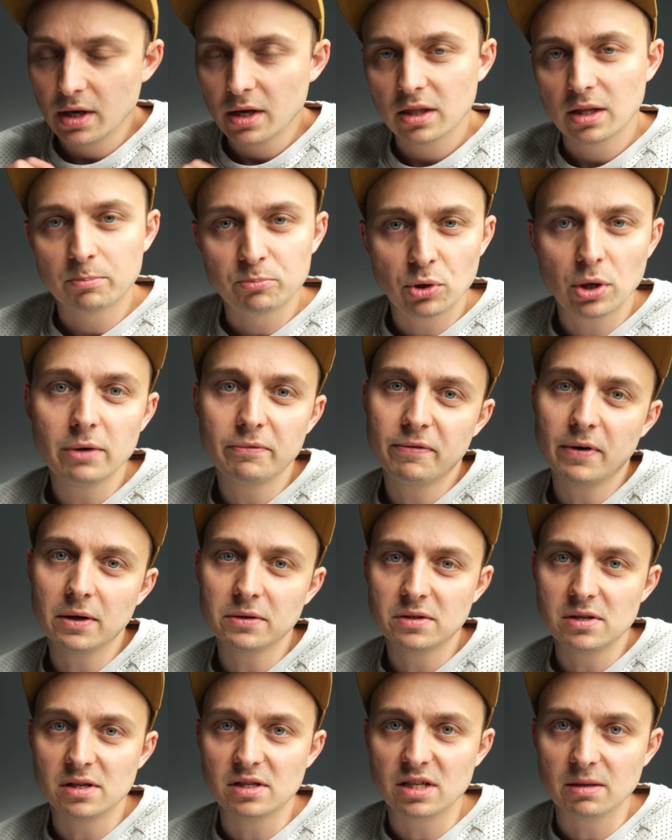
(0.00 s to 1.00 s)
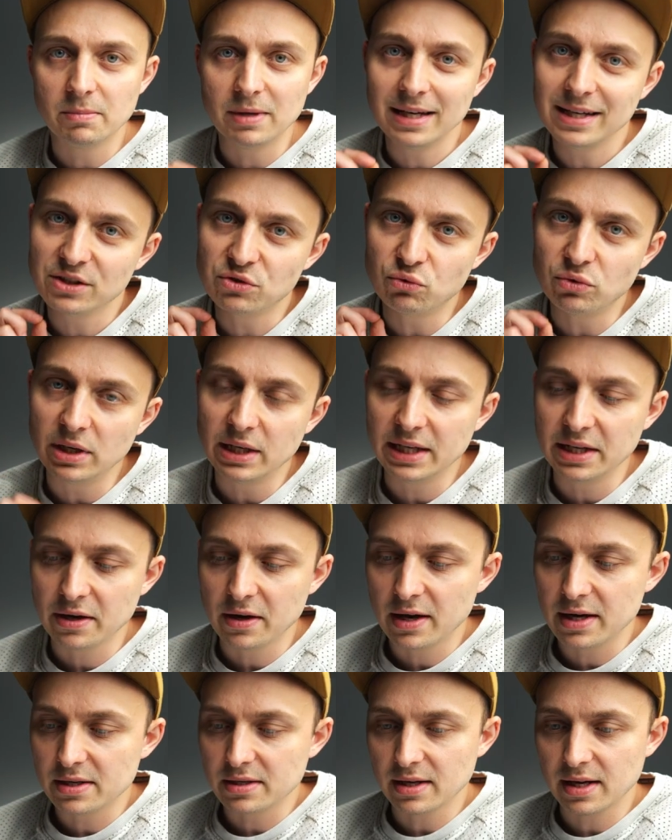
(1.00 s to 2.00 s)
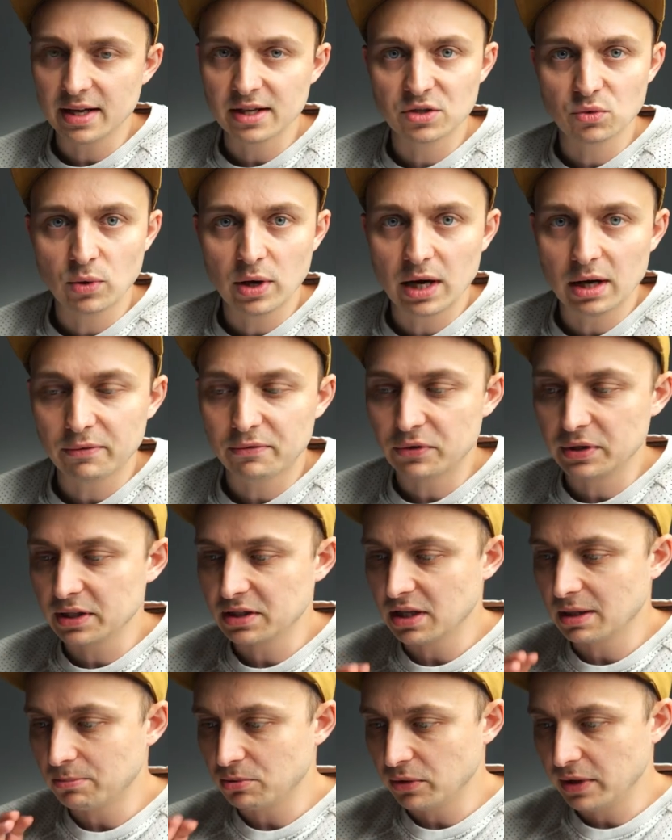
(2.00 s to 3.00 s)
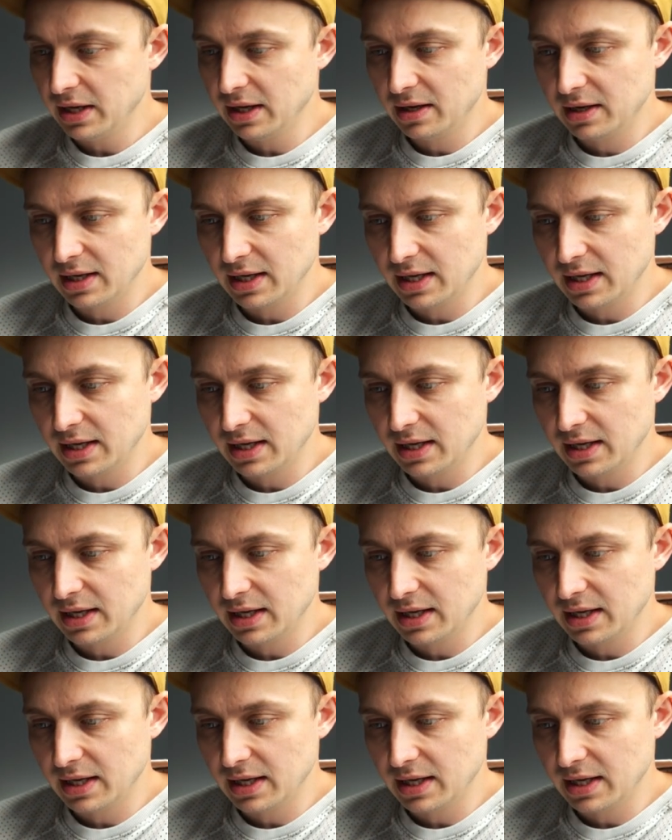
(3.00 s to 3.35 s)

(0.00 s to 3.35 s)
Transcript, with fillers: The profile system is really nice as well. For example, here